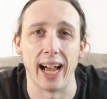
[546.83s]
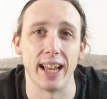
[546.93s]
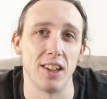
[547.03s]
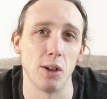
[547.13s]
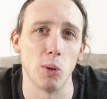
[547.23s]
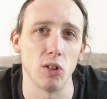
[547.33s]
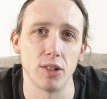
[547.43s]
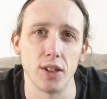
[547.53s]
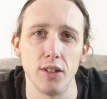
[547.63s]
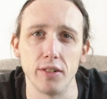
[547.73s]
And then I'm
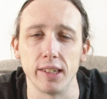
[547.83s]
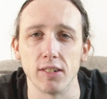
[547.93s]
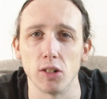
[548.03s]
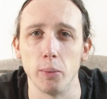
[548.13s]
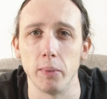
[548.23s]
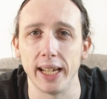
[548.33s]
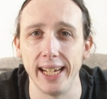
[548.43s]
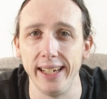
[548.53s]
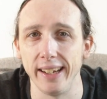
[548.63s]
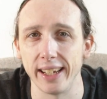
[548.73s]
also using some
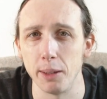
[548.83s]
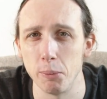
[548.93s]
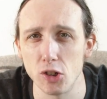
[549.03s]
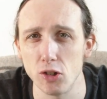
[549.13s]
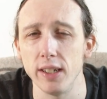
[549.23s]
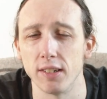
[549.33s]
healing imagery,